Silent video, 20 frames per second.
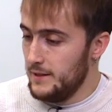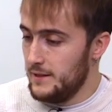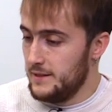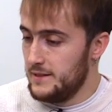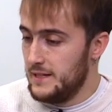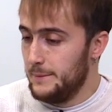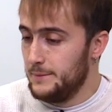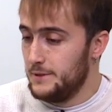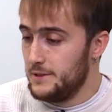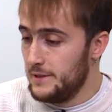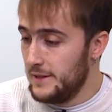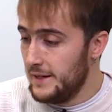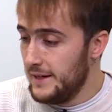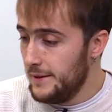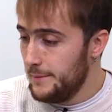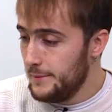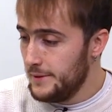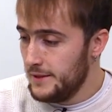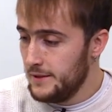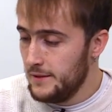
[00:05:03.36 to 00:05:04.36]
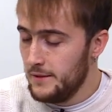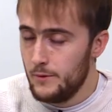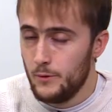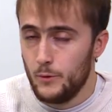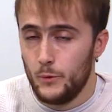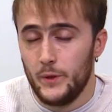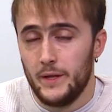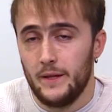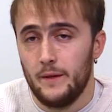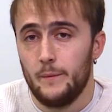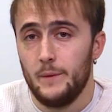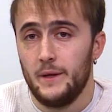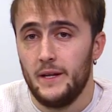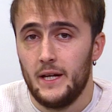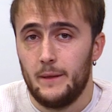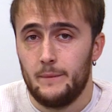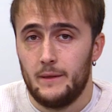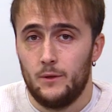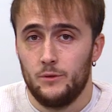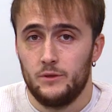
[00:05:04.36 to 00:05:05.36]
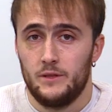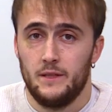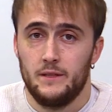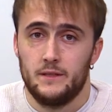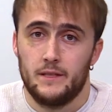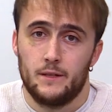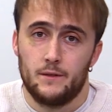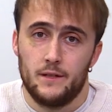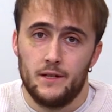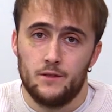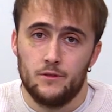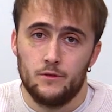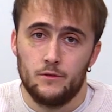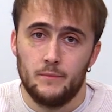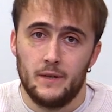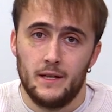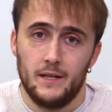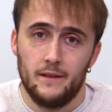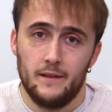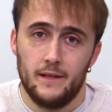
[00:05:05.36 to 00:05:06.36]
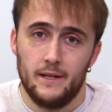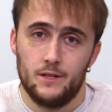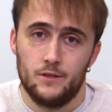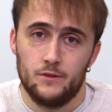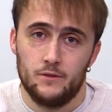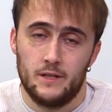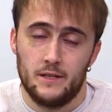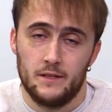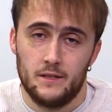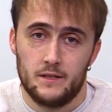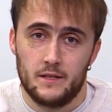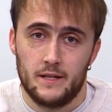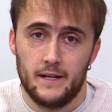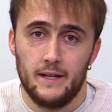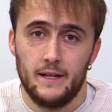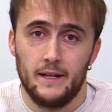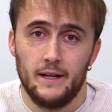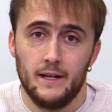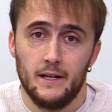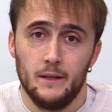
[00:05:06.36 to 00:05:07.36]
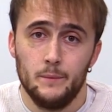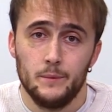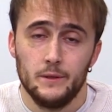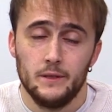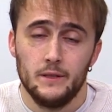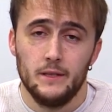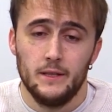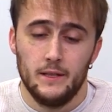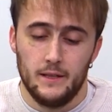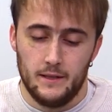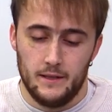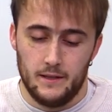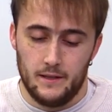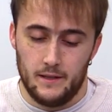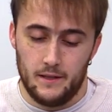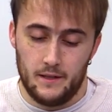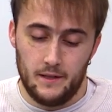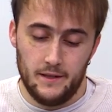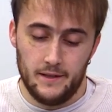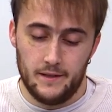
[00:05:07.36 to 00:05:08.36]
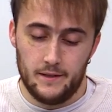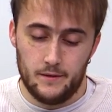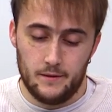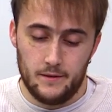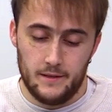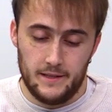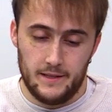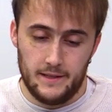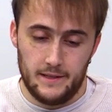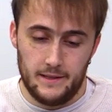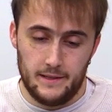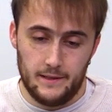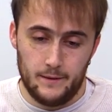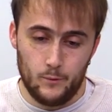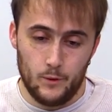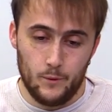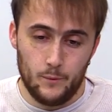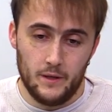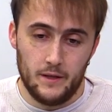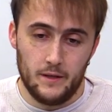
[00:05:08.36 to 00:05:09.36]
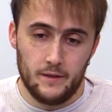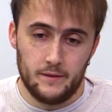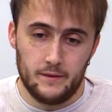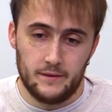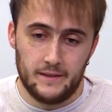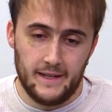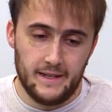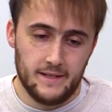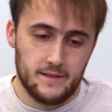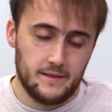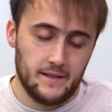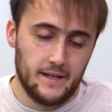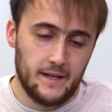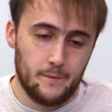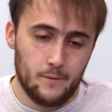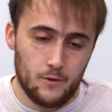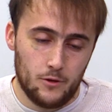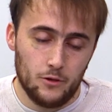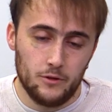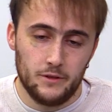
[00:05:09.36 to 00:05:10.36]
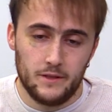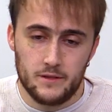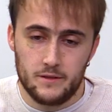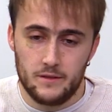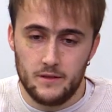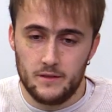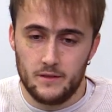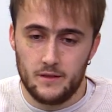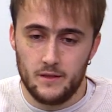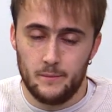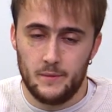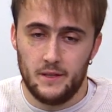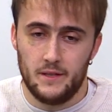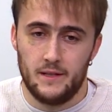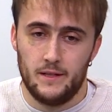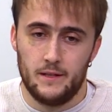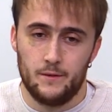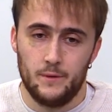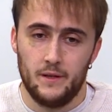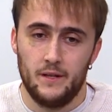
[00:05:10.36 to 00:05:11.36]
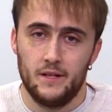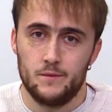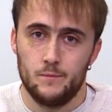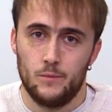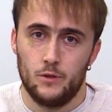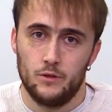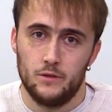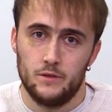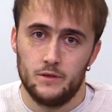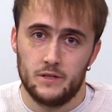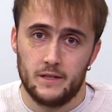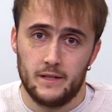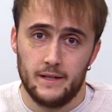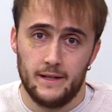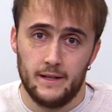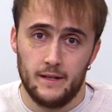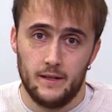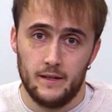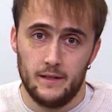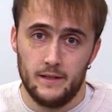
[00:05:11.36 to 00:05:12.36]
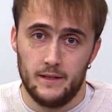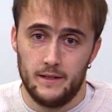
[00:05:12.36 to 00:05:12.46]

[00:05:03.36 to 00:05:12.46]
Chapter 11 will be about integration, validation, and scaling up. Here we will test all the system in a really small scale